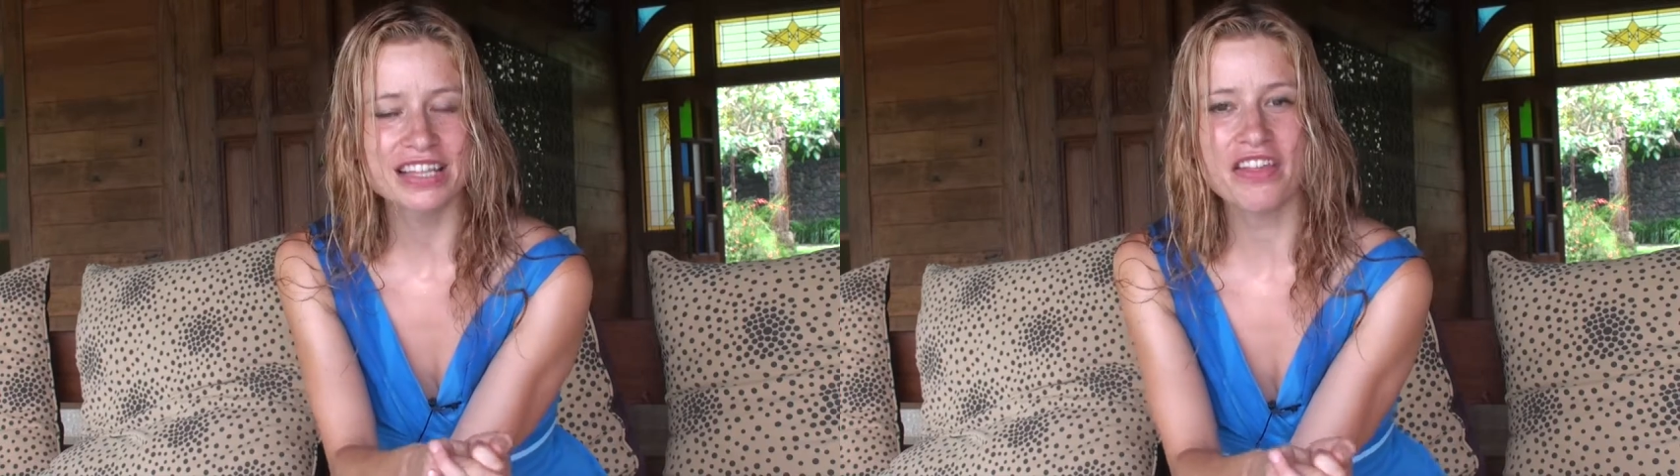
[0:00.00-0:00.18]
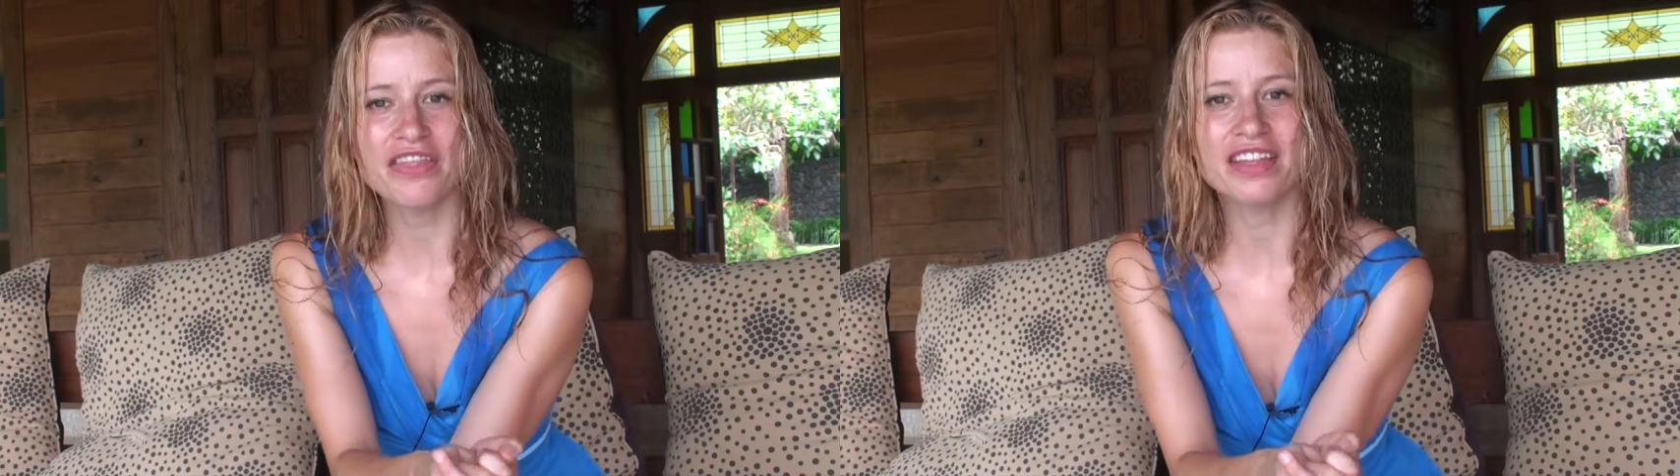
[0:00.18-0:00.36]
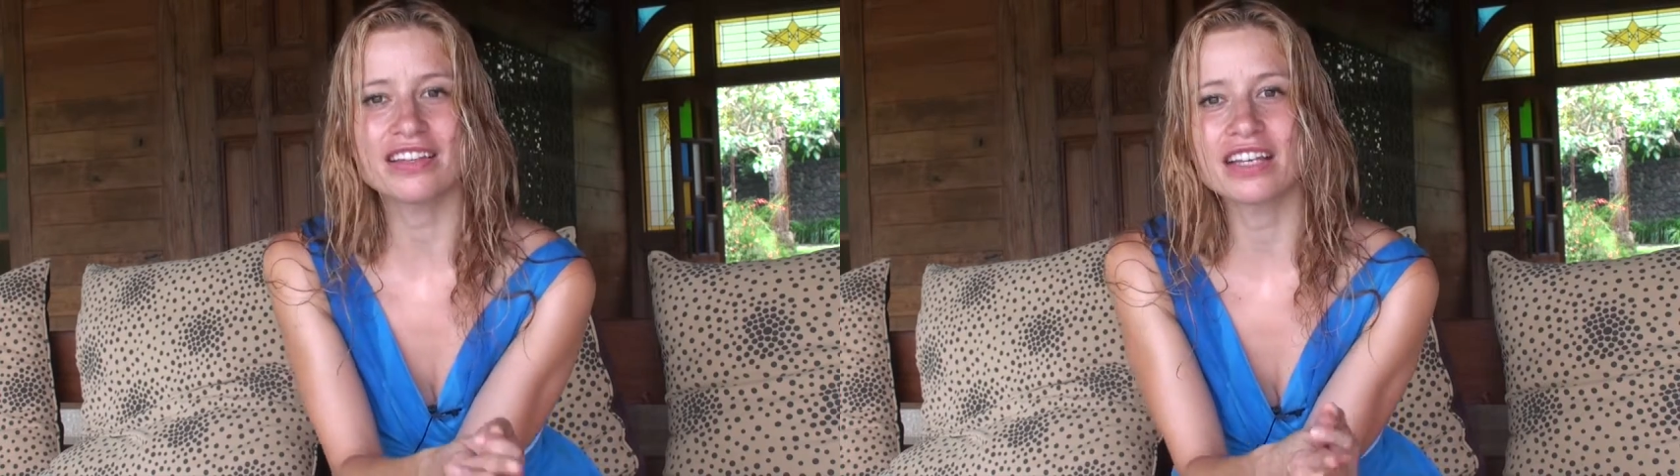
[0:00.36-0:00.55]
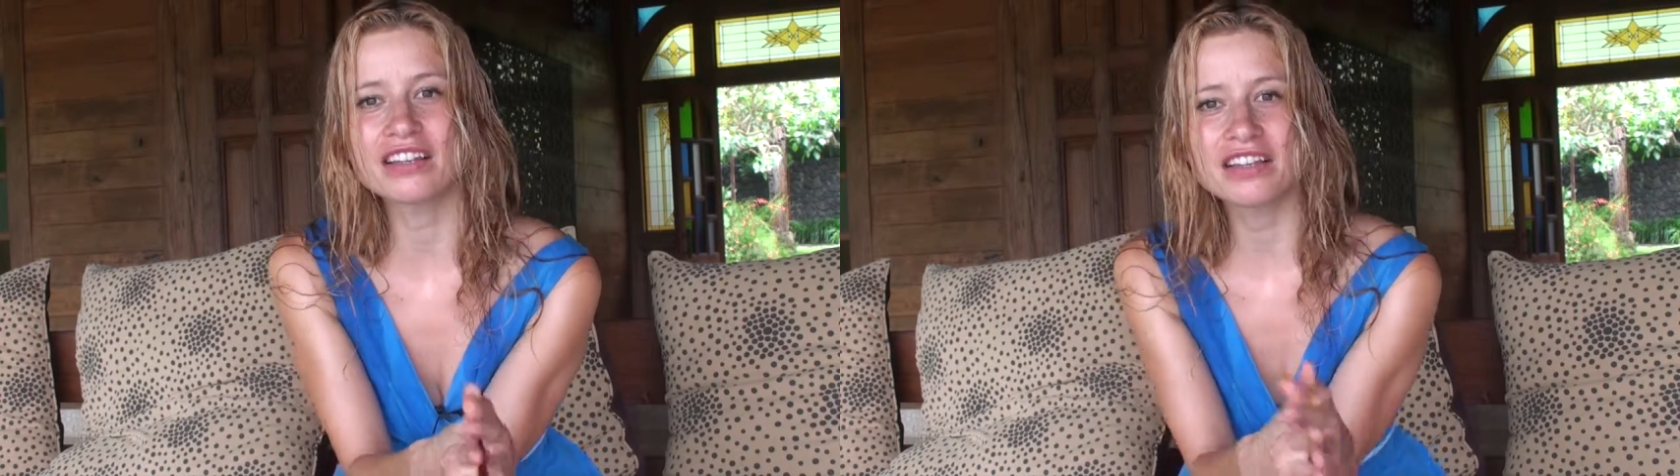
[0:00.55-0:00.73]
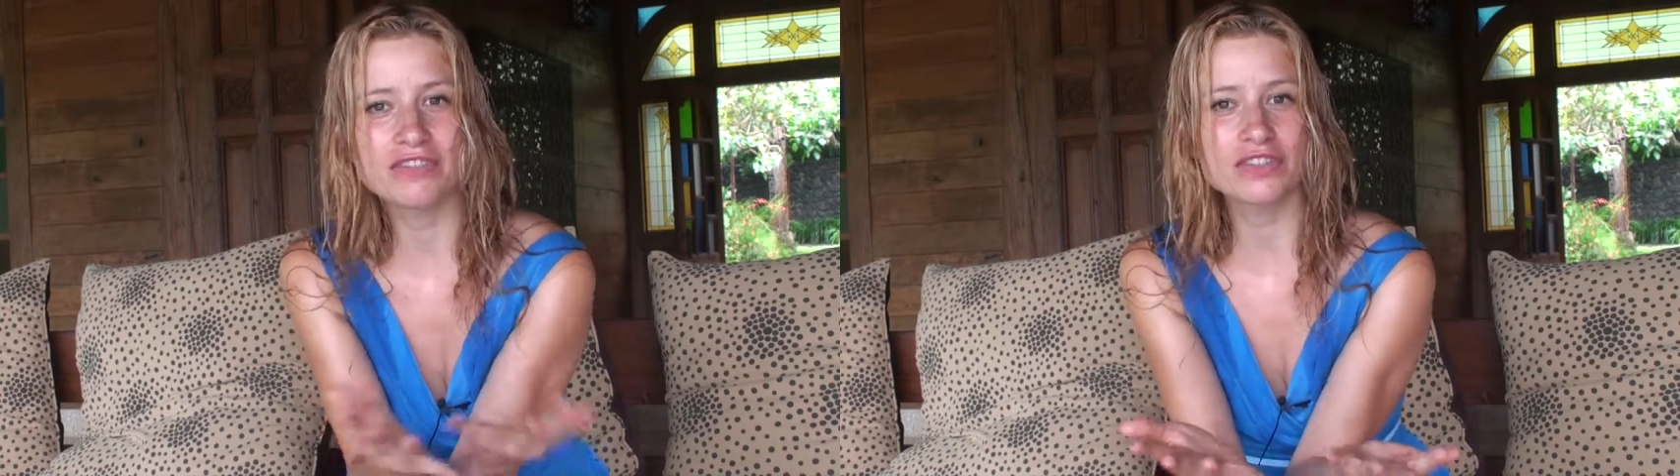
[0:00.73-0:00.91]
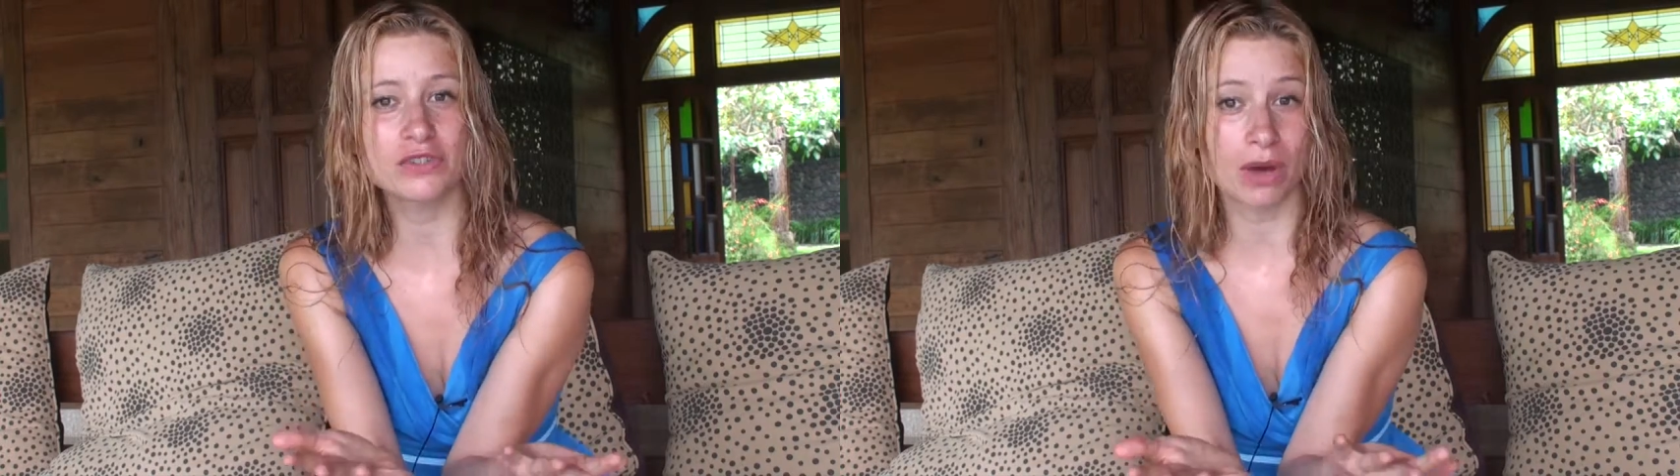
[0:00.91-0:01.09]
something that
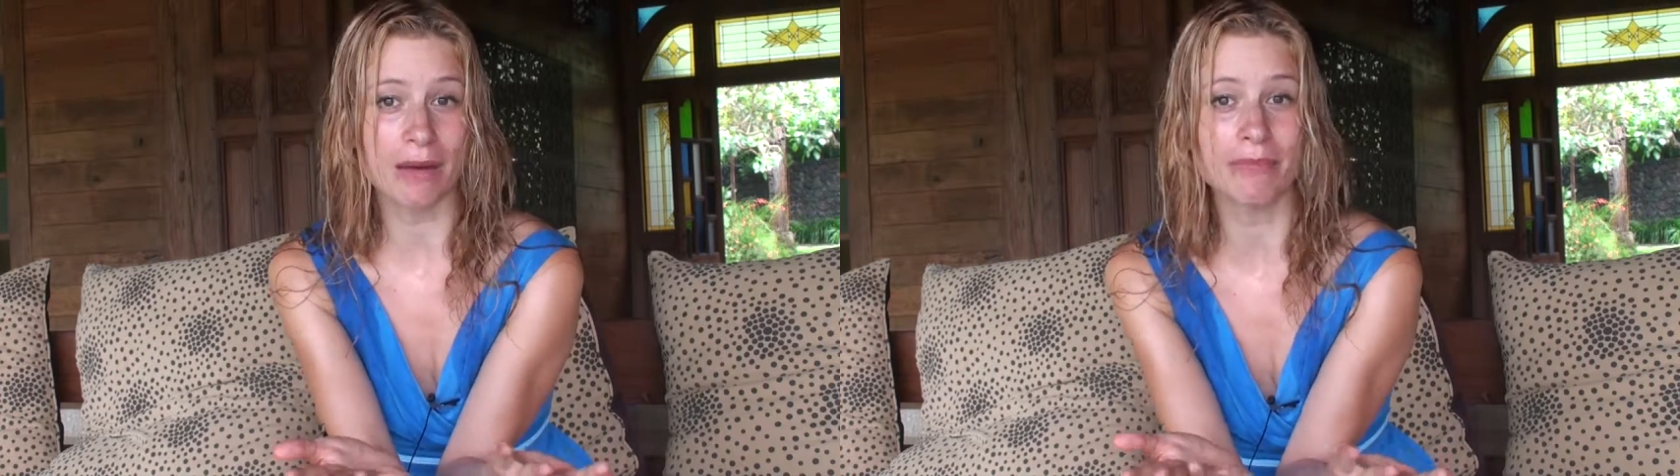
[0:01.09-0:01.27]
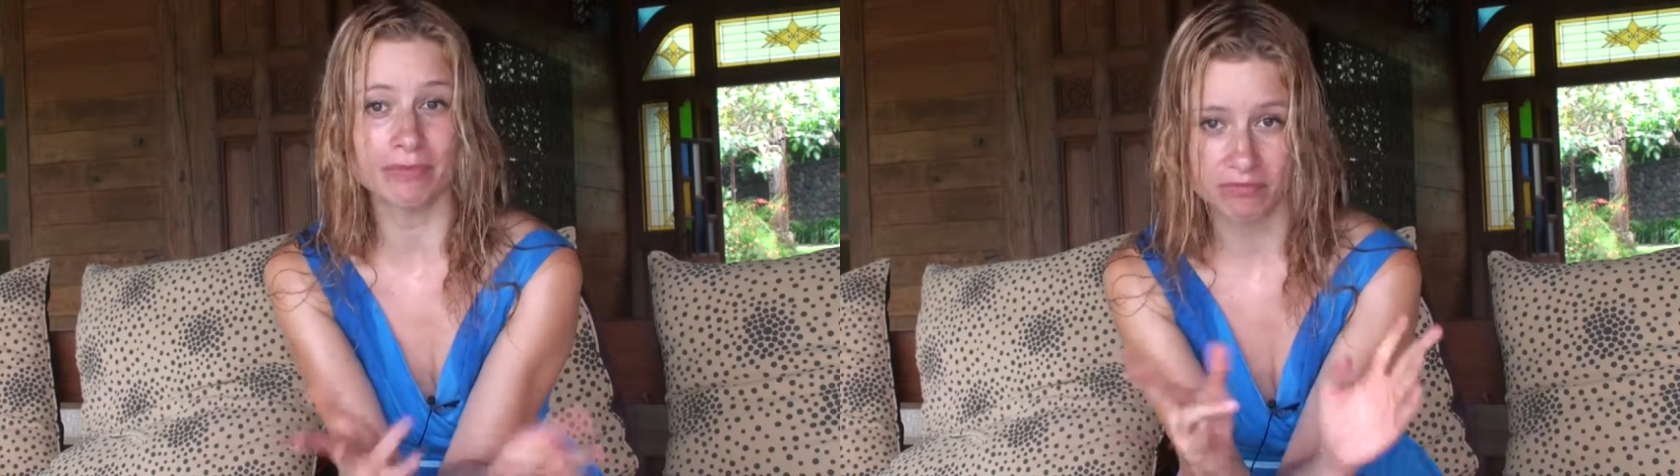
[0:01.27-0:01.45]
lifts you up